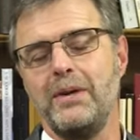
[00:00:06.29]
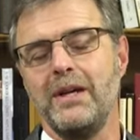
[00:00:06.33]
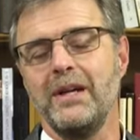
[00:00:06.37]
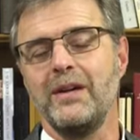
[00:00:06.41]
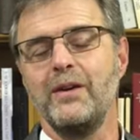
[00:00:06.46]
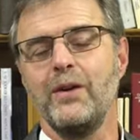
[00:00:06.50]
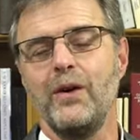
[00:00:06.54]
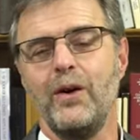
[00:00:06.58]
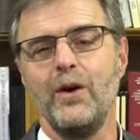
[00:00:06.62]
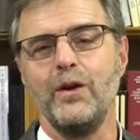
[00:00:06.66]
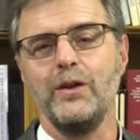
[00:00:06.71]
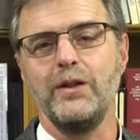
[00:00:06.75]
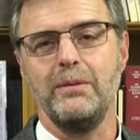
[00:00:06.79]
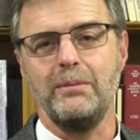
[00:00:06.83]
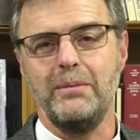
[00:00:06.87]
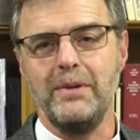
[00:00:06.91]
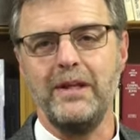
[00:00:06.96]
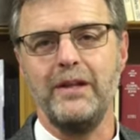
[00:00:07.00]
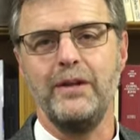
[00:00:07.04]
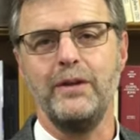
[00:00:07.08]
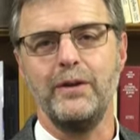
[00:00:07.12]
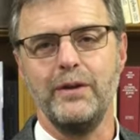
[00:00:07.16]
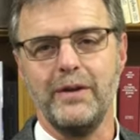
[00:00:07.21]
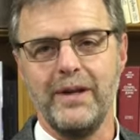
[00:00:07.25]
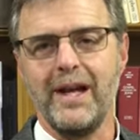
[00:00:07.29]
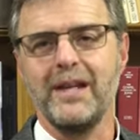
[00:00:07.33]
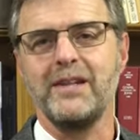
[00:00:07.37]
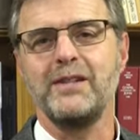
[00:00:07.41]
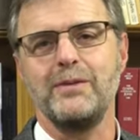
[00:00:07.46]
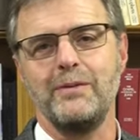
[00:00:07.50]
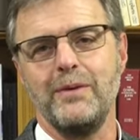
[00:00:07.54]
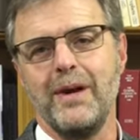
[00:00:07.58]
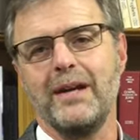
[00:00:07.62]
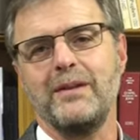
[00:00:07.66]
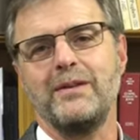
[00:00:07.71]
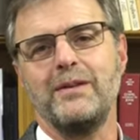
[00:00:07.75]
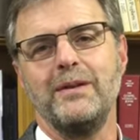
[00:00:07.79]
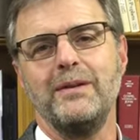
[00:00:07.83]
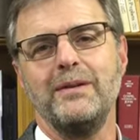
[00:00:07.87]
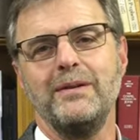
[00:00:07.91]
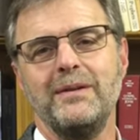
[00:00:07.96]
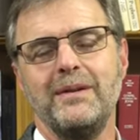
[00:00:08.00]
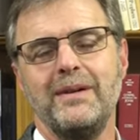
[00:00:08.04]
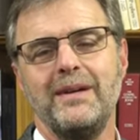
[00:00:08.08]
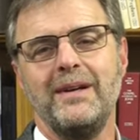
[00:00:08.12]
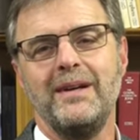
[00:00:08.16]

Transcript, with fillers: been called to be your next rector.